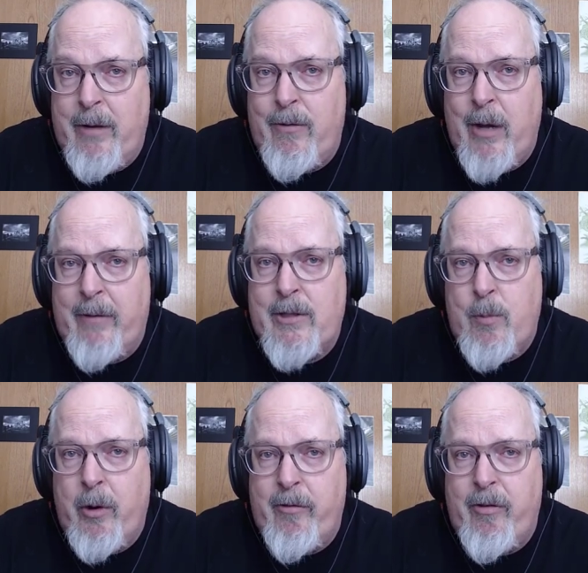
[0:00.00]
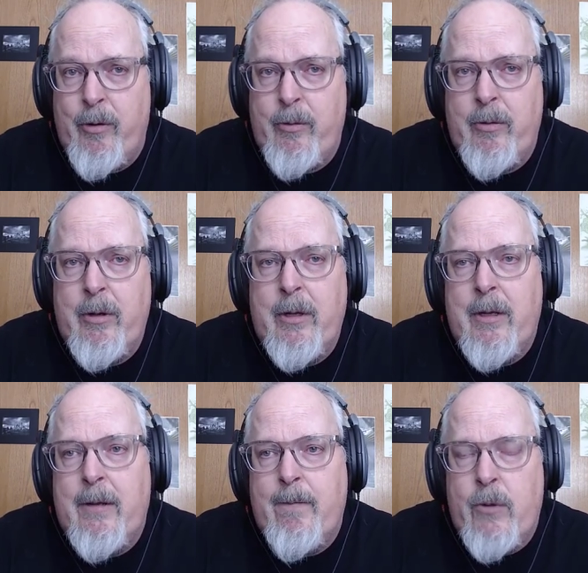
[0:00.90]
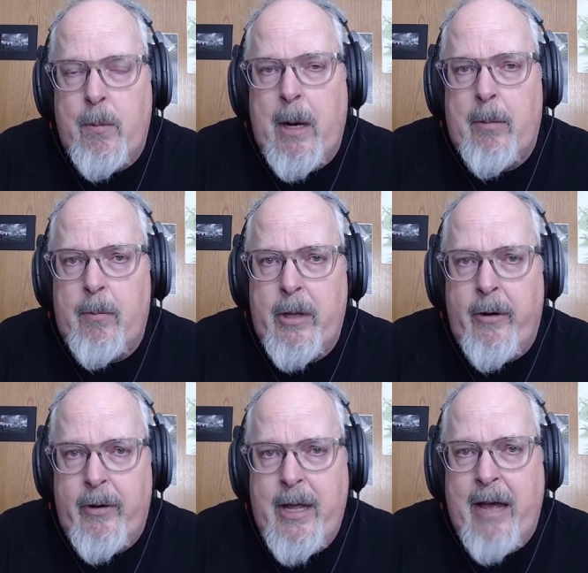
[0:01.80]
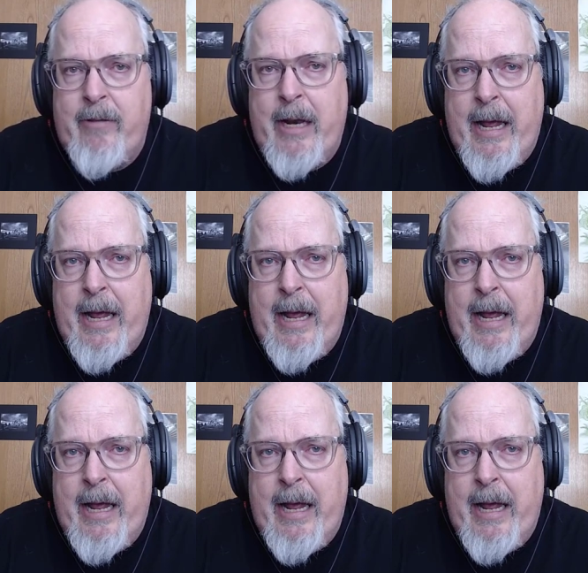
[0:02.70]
If you have a smartphone, you probably already have an